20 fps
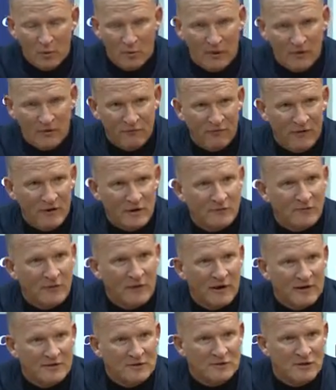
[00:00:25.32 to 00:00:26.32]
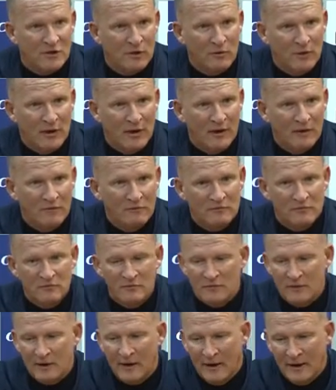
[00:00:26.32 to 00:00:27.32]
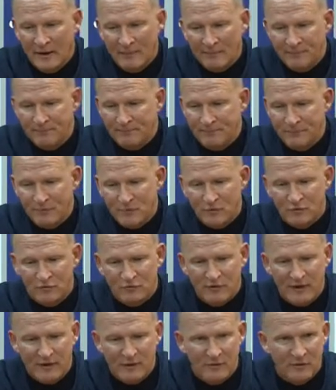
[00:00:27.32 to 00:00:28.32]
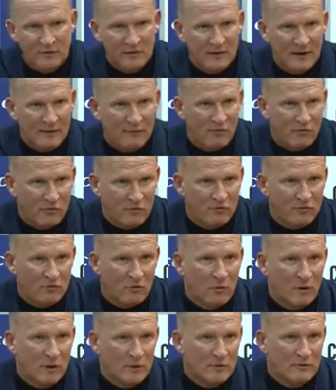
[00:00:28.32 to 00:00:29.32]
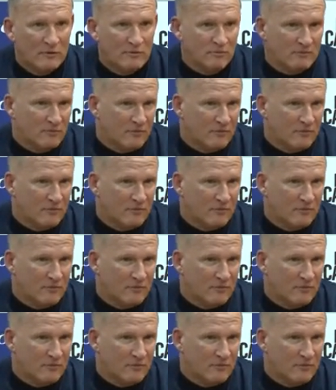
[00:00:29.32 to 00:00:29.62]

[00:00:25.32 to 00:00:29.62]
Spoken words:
where they finished for the last 2 years, the strength and depth of the squad,